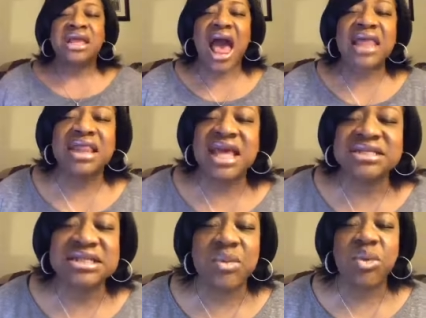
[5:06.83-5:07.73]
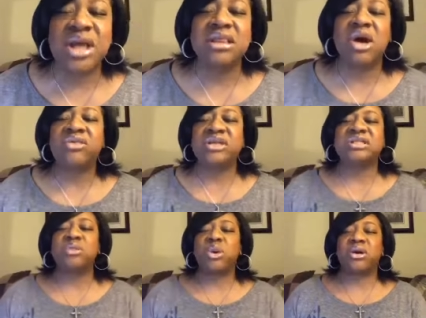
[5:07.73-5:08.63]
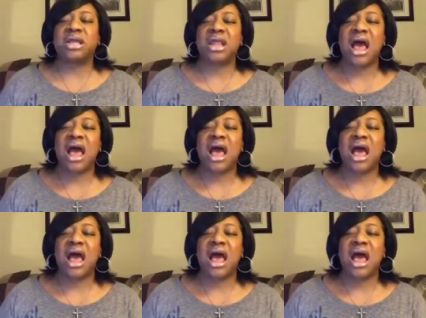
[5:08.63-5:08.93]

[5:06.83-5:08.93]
God, let someone know this morning.